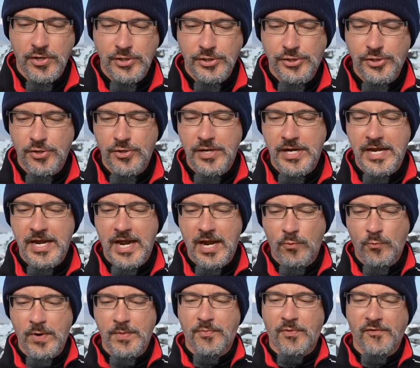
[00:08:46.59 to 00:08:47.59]
journey,
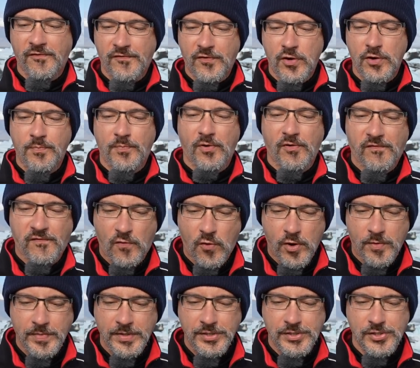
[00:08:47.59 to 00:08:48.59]
and we prefer
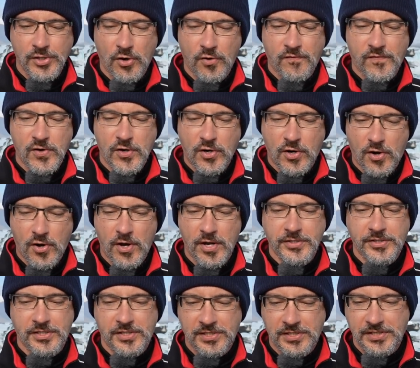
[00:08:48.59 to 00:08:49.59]
performance over
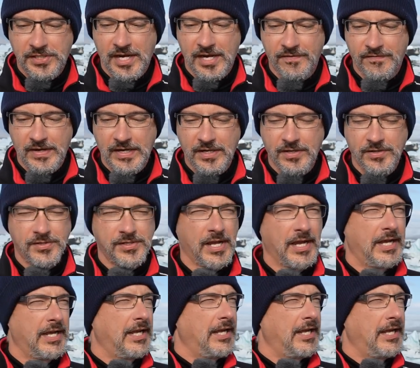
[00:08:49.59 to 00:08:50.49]
cost savings.